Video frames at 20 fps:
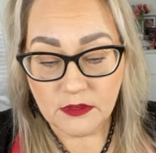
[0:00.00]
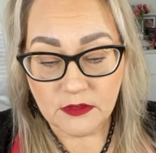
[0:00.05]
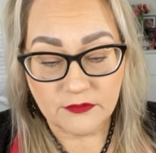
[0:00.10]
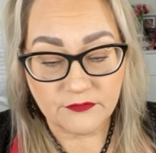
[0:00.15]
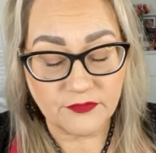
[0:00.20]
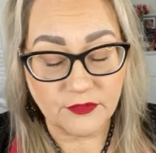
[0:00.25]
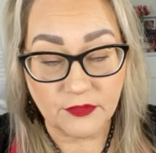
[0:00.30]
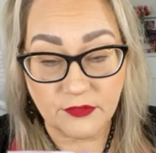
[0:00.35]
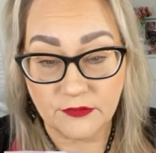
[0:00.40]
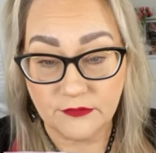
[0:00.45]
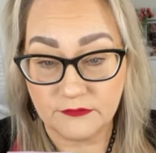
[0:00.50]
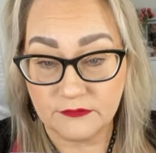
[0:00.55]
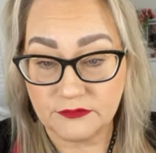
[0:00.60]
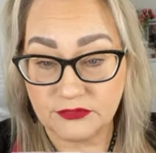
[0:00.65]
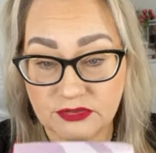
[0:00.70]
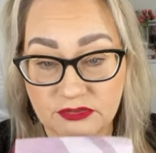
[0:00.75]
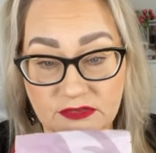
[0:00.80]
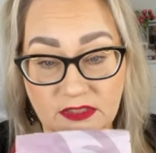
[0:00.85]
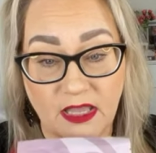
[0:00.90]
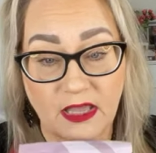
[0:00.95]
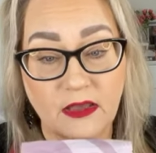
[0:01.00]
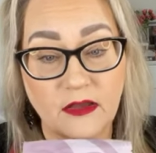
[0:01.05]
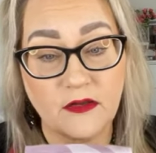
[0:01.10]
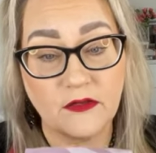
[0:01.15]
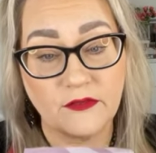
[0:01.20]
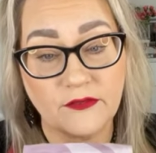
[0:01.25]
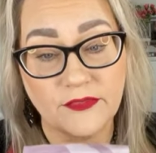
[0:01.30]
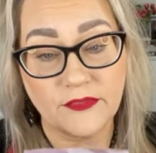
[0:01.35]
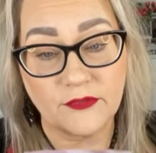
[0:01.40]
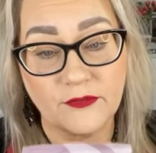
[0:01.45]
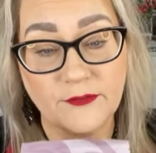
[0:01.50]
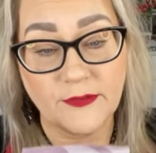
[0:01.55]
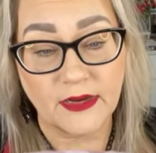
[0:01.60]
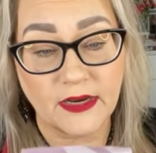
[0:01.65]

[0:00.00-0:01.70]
for just health, oh my